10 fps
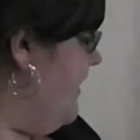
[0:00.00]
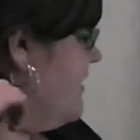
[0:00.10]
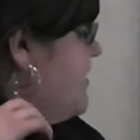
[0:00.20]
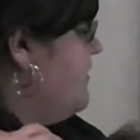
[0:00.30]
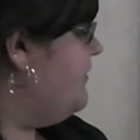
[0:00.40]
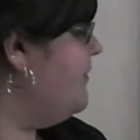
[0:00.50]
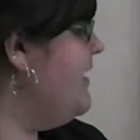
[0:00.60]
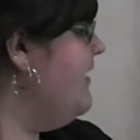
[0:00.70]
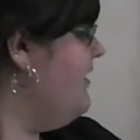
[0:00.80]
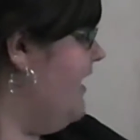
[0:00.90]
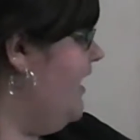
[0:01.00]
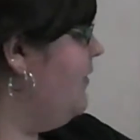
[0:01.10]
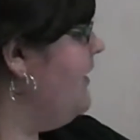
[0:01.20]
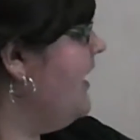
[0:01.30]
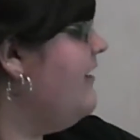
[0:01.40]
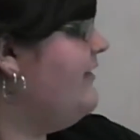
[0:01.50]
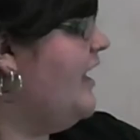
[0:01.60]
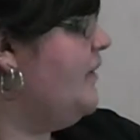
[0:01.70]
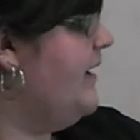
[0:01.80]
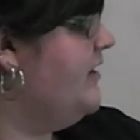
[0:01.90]
So from there, we're going to
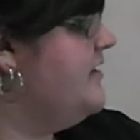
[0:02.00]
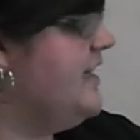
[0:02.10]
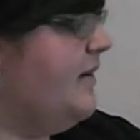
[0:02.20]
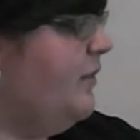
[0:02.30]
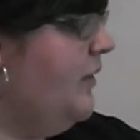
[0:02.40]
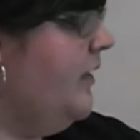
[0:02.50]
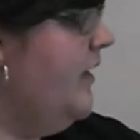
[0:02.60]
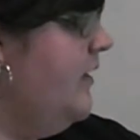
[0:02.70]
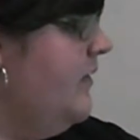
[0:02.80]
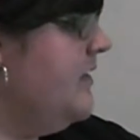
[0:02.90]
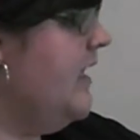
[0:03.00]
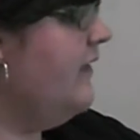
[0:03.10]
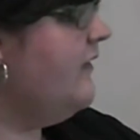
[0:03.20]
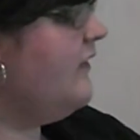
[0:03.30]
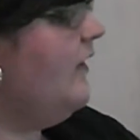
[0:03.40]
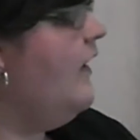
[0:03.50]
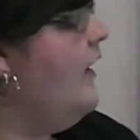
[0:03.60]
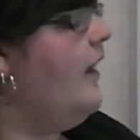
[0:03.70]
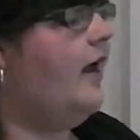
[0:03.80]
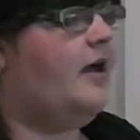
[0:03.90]
evaluate our sample results.
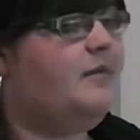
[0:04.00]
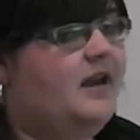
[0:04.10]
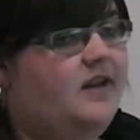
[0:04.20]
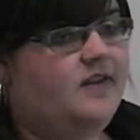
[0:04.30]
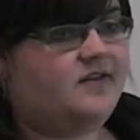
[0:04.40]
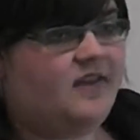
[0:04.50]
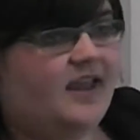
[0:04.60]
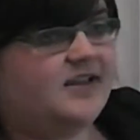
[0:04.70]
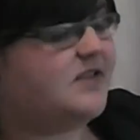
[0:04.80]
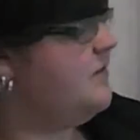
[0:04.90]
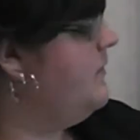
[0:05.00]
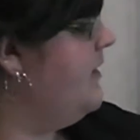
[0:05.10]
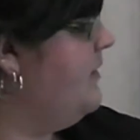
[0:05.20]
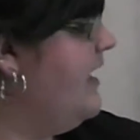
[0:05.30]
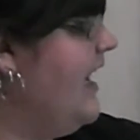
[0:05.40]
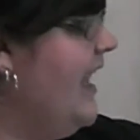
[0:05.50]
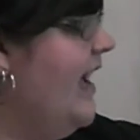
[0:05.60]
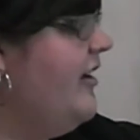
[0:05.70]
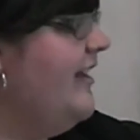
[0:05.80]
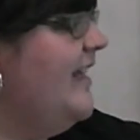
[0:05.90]
And in this case, we would
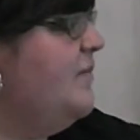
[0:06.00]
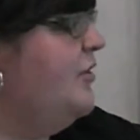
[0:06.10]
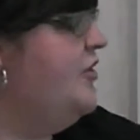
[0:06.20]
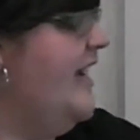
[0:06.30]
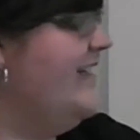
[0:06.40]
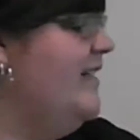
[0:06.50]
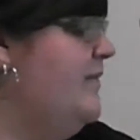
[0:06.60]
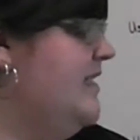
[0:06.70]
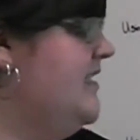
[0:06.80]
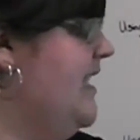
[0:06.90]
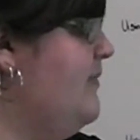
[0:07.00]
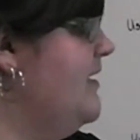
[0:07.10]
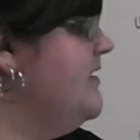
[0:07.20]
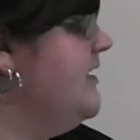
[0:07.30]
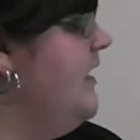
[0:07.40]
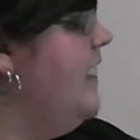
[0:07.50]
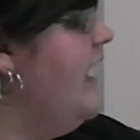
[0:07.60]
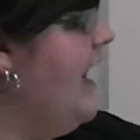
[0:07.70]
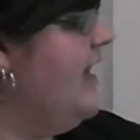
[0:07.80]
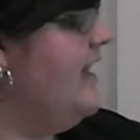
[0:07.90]
calculate the projected misstatement
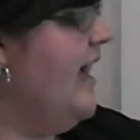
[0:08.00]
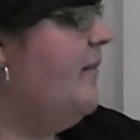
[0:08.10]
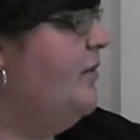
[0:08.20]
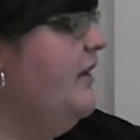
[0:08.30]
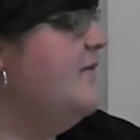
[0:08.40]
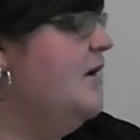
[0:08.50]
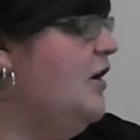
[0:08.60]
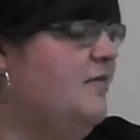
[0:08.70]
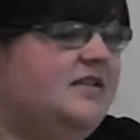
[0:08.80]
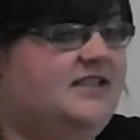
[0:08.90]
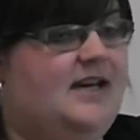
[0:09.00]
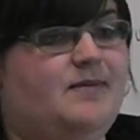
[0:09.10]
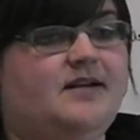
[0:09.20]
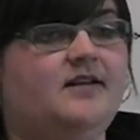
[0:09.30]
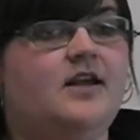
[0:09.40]
and the upper limit on misstatement.